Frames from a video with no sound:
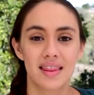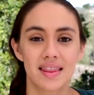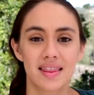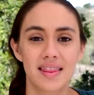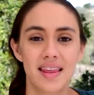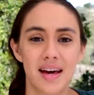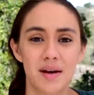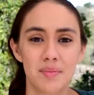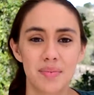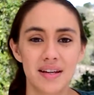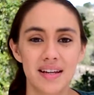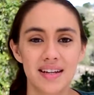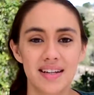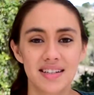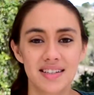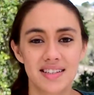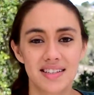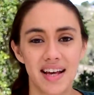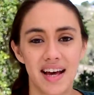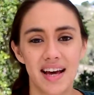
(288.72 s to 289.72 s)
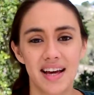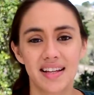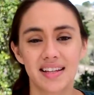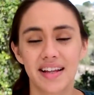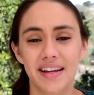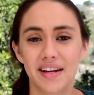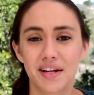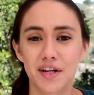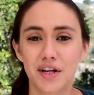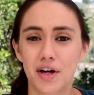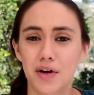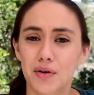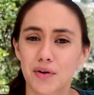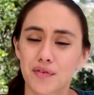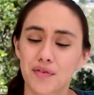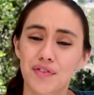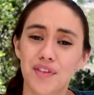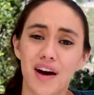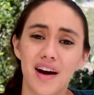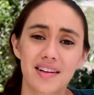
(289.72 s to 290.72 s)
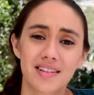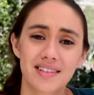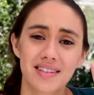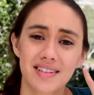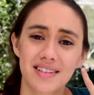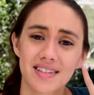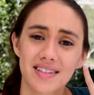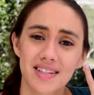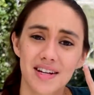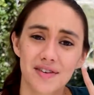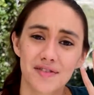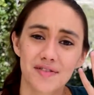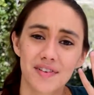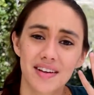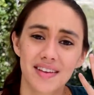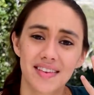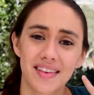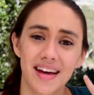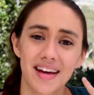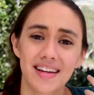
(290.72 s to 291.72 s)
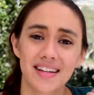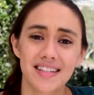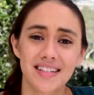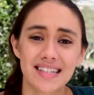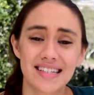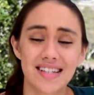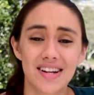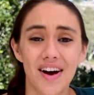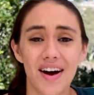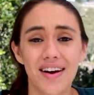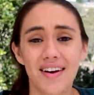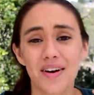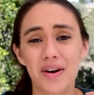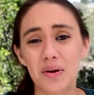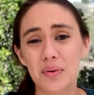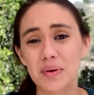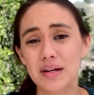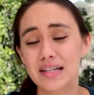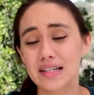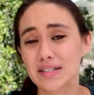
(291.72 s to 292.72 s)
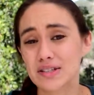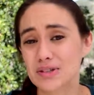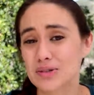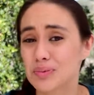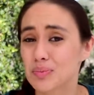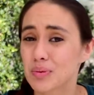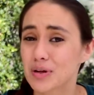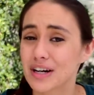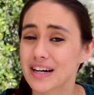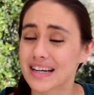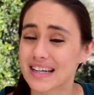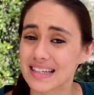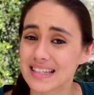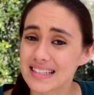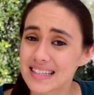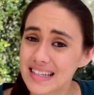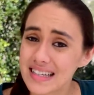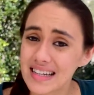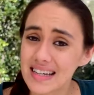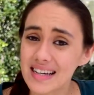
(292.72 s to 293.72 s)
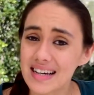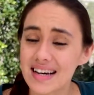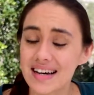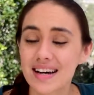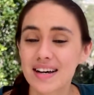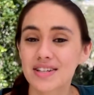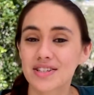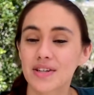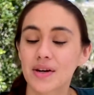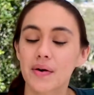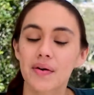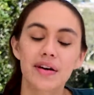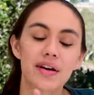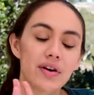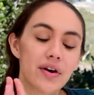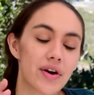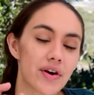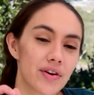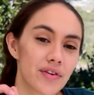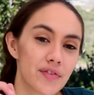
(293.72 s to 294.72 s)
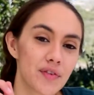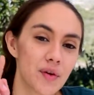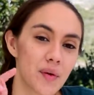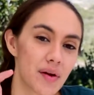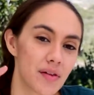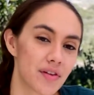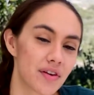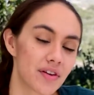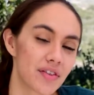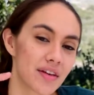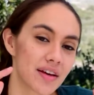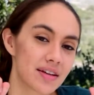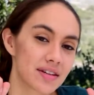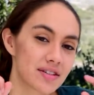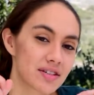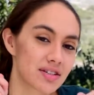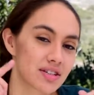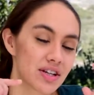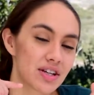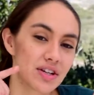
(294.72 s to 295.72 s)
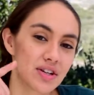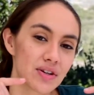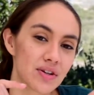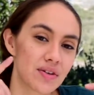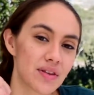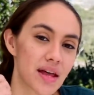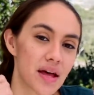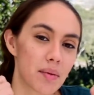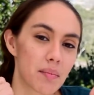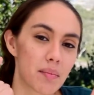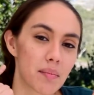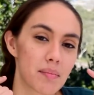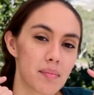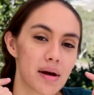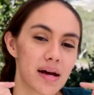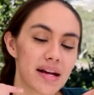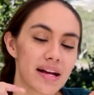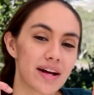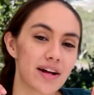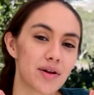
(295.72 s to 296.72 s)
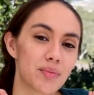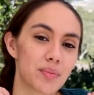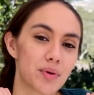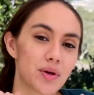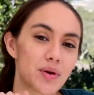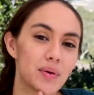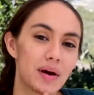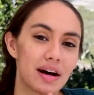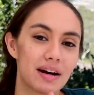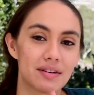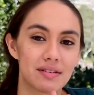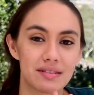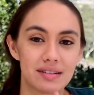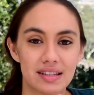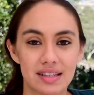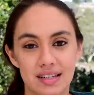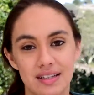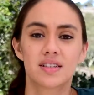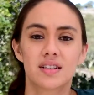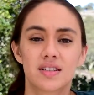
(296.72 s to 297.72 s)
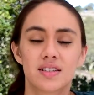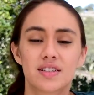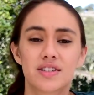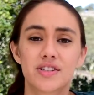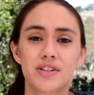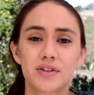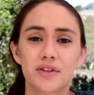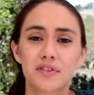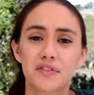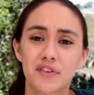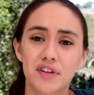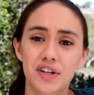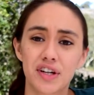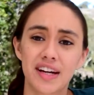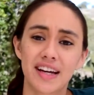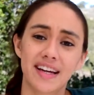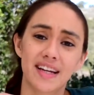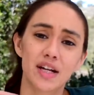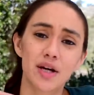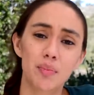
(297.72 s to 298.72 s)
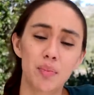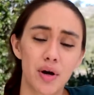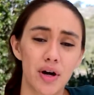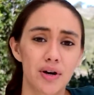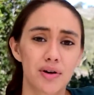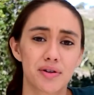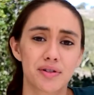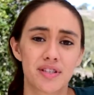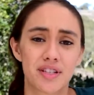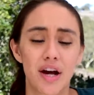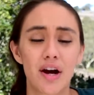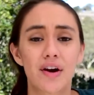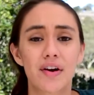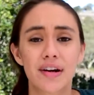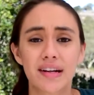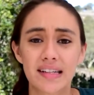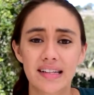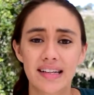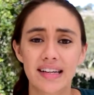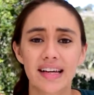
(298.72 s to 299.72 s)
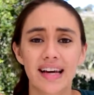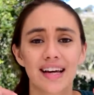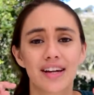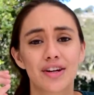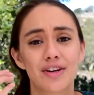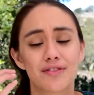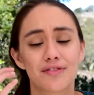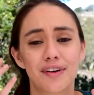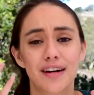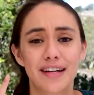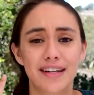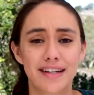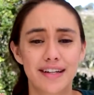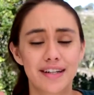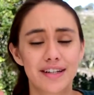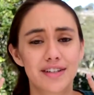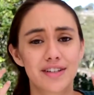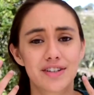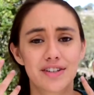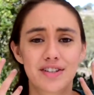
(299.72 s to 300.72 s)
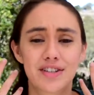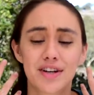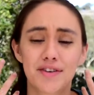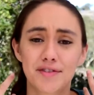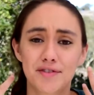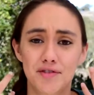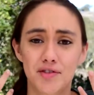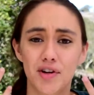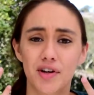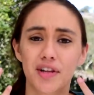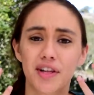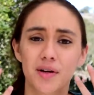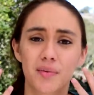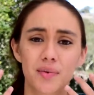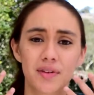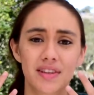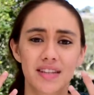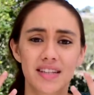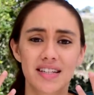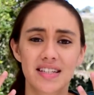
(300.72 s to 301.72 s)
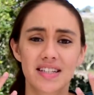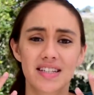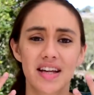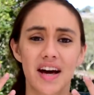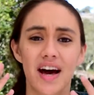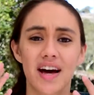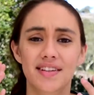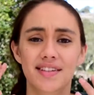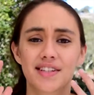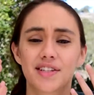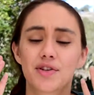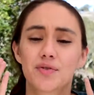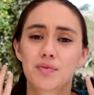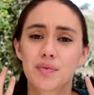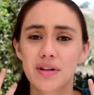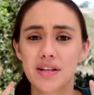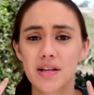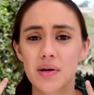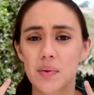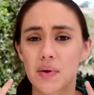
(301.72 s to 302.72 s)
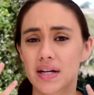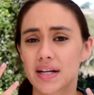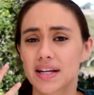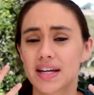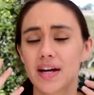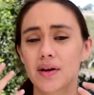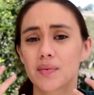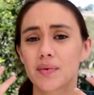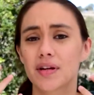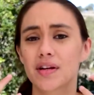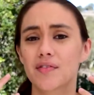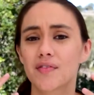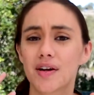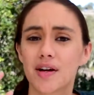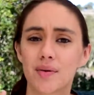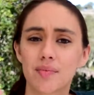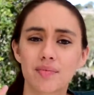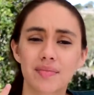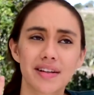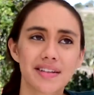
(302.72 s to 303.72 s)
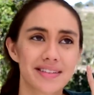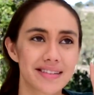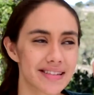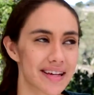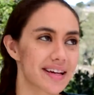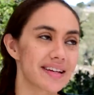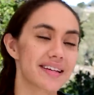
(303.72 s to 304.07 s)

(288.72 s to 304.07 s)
That being said, letting go of thoughts and stuff like that is not always super easy, so here are a few other things to do that might help you out. So if you're in a pose currently and you're finding yourself struggling with these thoughts and you really want to get rid of them, let's say